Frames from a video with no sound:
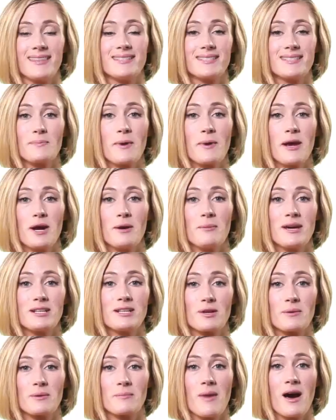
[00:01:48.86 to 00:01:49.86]
This
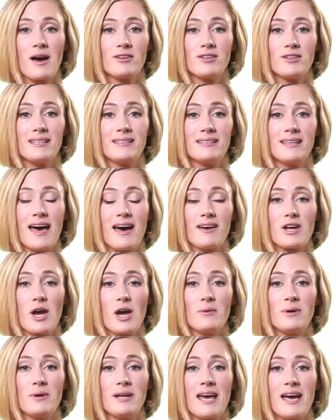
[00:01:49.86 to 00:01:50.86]
parametric model allowed
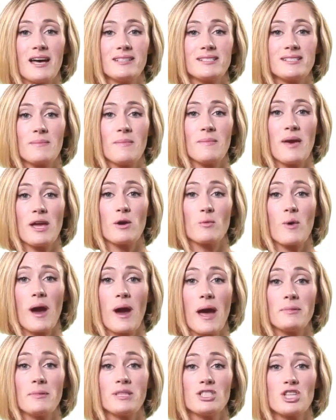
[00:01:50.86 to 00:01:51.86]
ONL to make
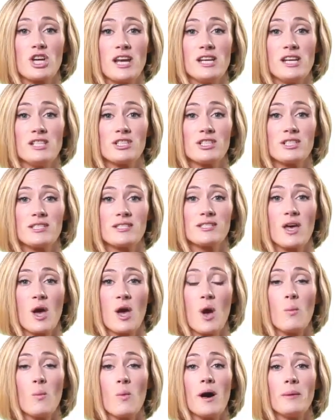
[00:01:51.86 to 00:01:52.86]
rapid changes
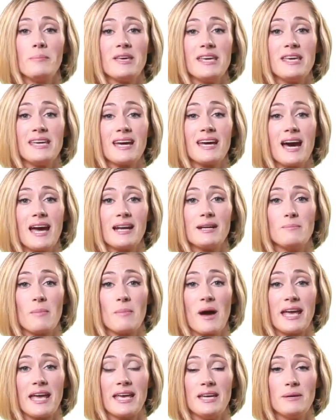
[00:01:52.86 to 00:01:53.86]
while being guided
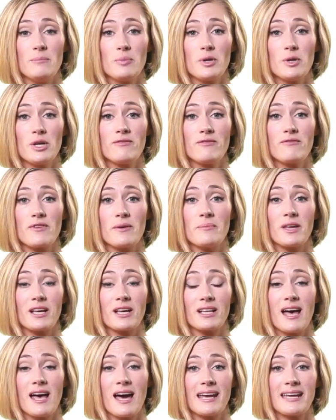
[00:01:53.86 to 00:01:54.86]
by input from the
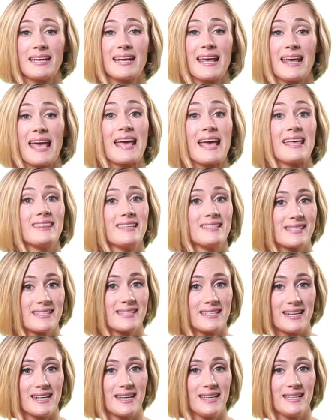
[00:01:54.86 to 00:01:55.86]
client and the
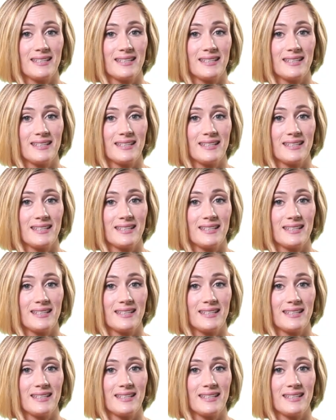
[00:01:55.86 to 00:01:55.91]
city.